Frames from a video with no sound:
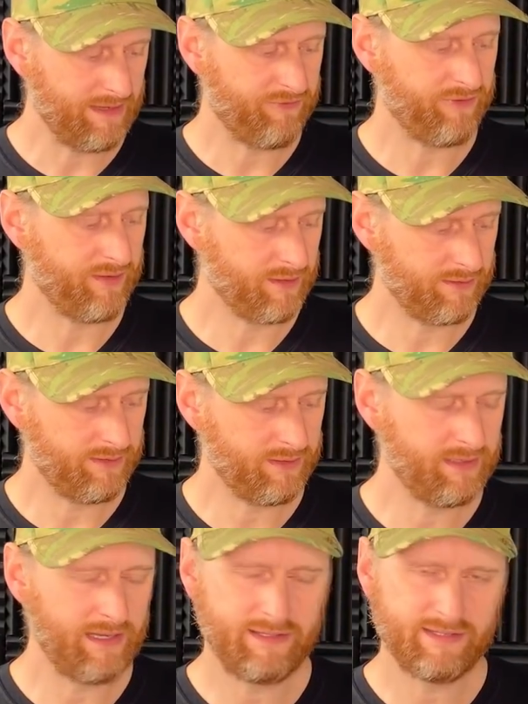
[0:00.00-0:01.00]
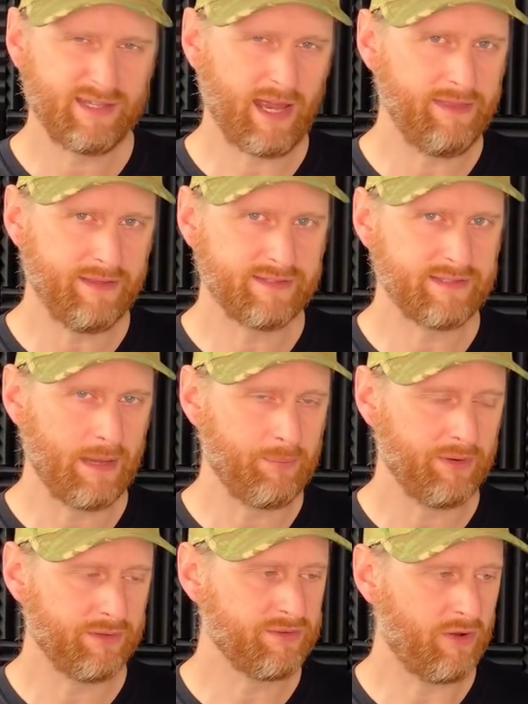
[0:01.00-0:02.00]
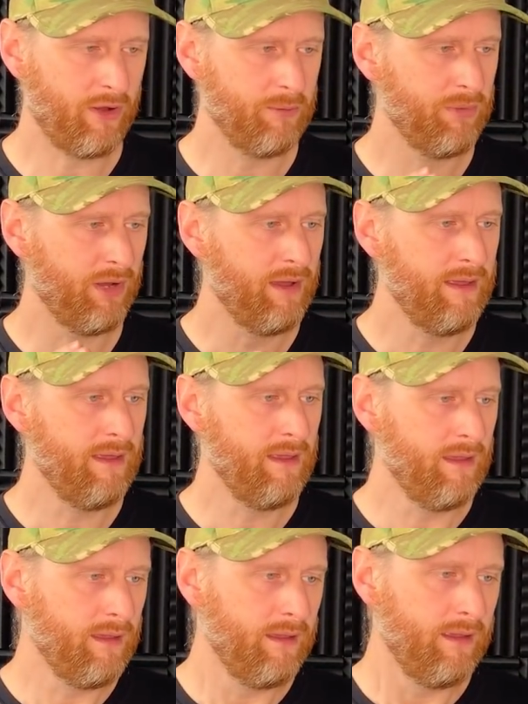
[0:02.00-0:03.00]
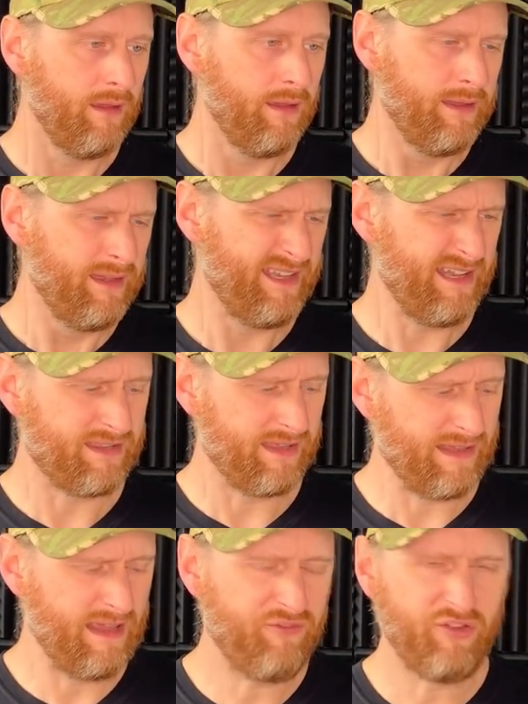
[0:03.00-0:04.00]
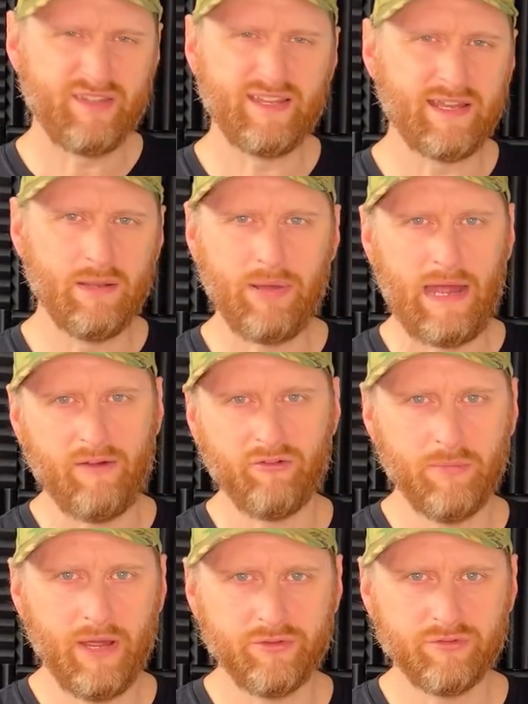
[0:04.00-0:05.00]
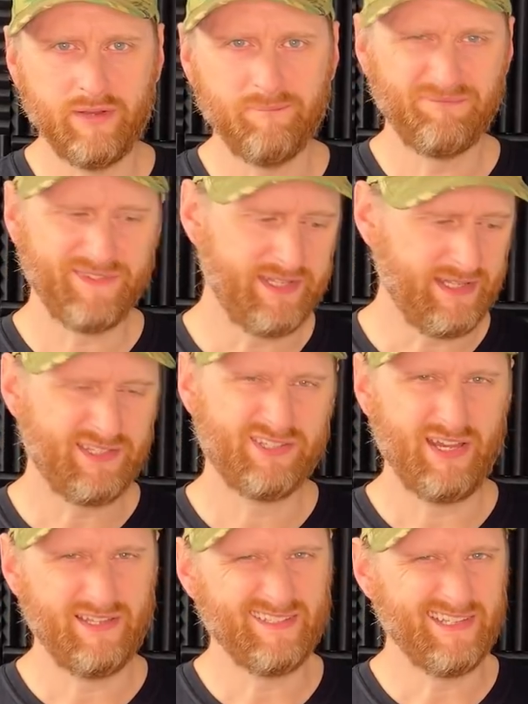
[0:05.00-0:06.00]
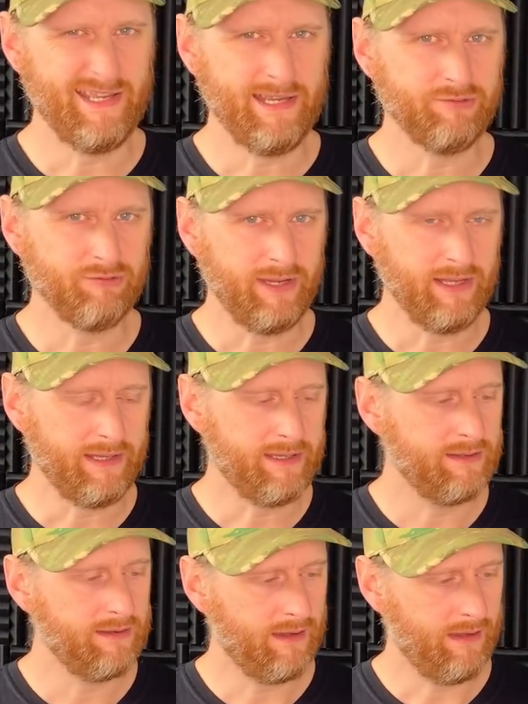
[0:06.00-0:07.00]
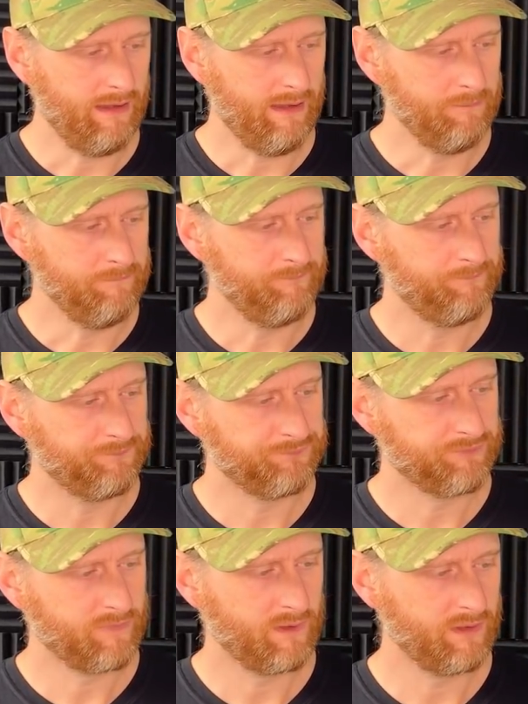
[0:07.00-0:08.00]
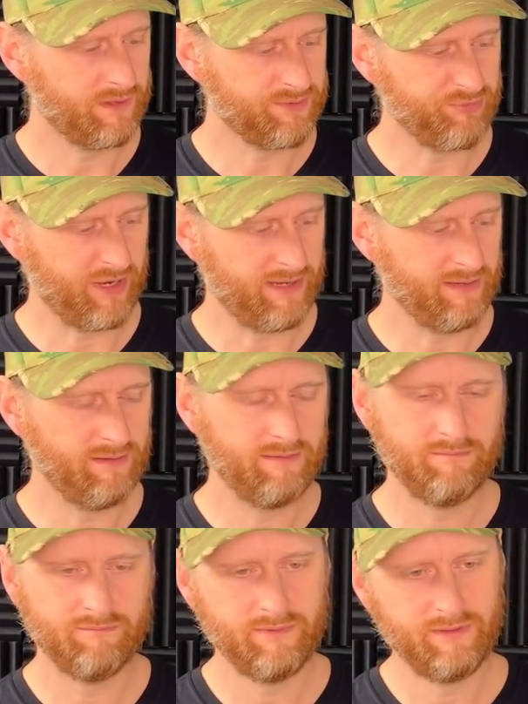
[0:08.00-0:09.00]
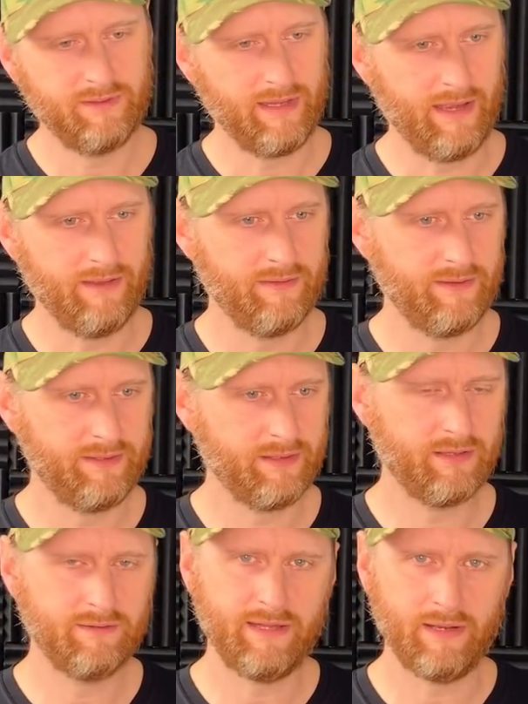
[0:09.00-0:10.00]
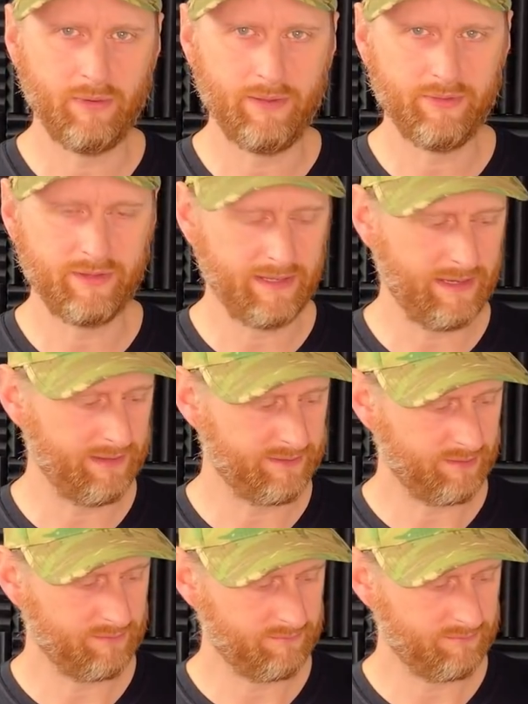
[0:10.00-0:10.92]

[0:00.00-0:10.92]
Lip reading: if you need to take this step at a time, but you need to think, if you're sticking a powerful motor in, you need to change gears really. The spring, yeah, you can get away with the gears